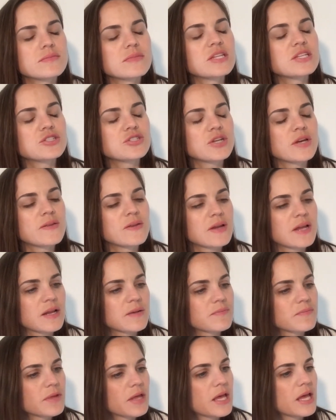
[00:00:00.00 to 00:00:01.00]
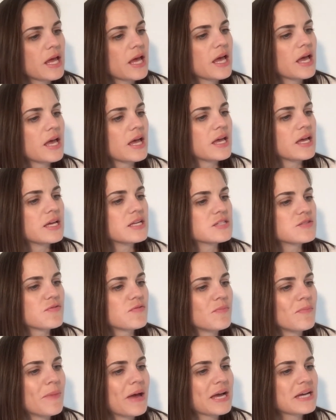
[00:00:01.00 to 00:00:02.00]
let's try that again. It's
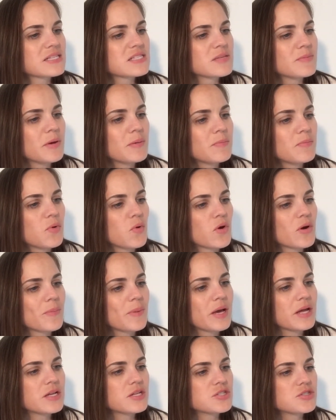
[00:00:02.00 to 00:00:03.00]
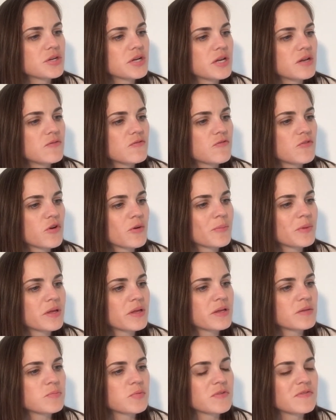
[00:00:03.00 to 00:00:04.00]
maximum pore penetrating
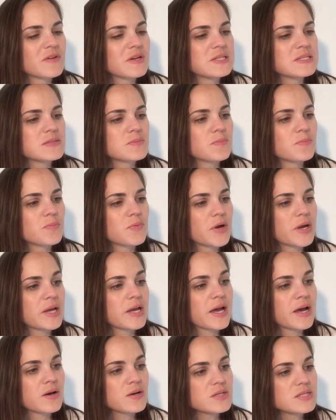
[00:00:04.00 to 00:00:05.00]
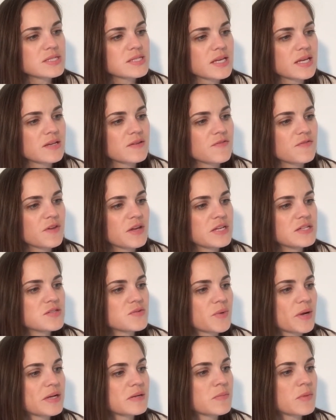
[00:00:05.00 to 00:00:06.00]
formula. It prevents breakouts and fades
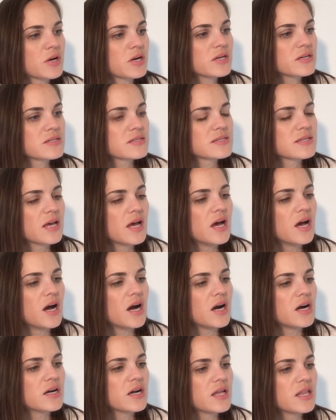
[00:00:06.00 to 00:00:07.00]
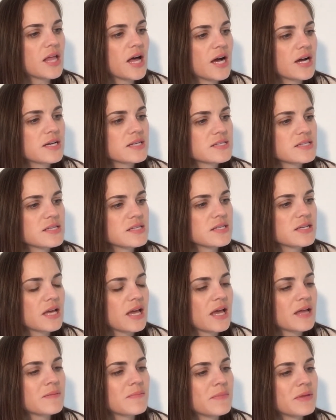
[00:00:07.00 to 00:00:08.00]
red marks, unclogs it,
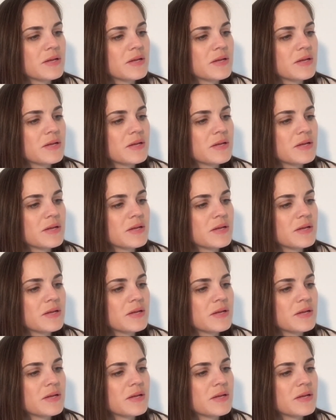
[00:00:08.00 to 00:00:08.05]
and